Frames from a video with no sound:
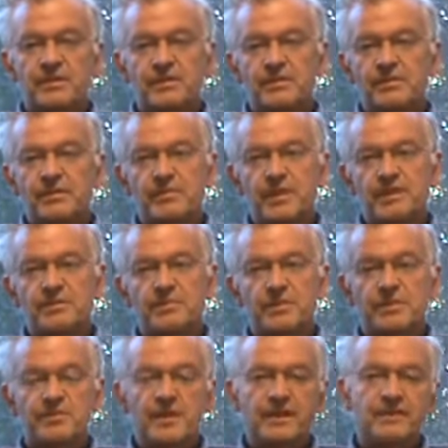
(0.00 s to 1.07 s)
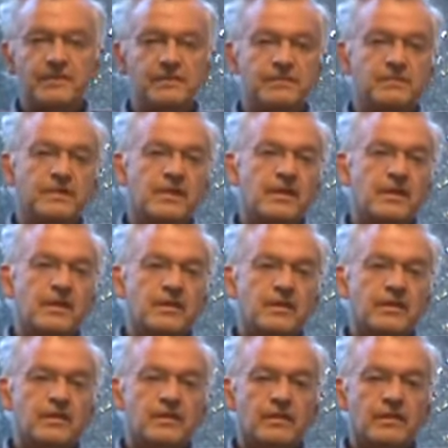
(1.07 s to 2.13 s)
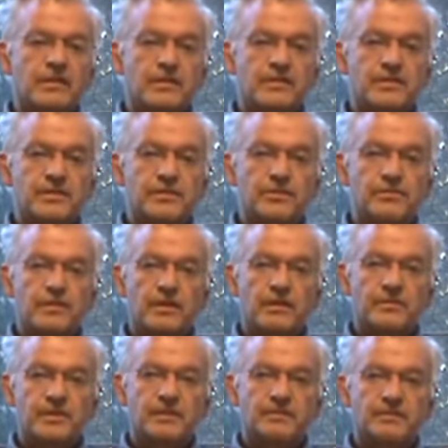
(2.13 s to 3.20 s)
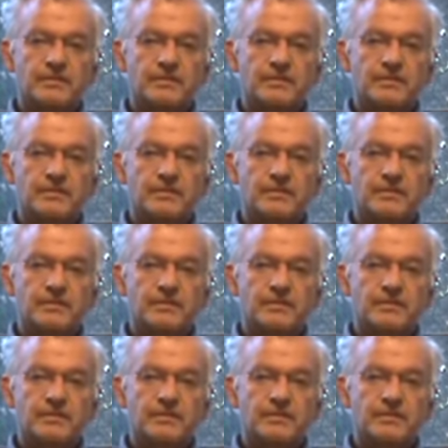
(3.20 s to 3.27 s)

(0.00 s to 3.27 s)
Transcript: Theory-Based Perspective on Loss and Trauma.